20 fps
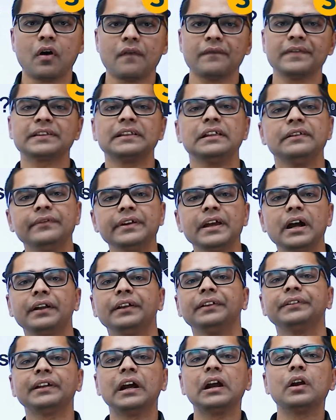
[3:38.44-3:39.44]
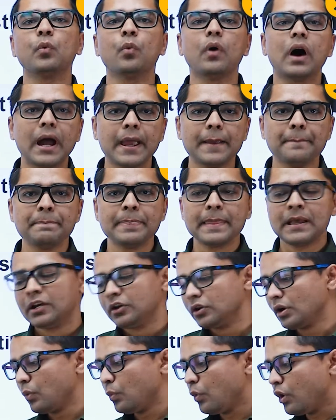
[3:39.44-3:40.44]
Obviously we understand why.
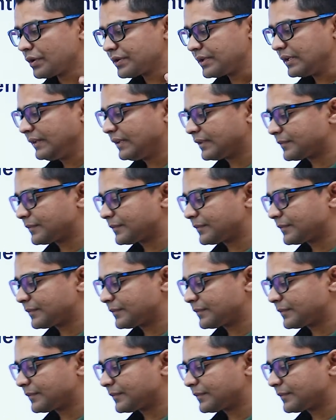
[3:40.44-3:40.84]
You're watching